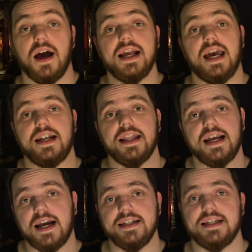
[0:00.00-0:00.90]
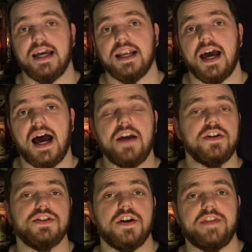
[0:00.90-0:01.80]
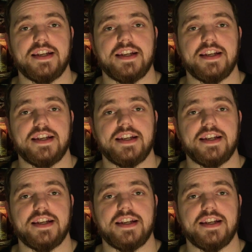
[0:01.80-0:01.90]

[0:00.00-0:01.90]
Again, like I said, I reserve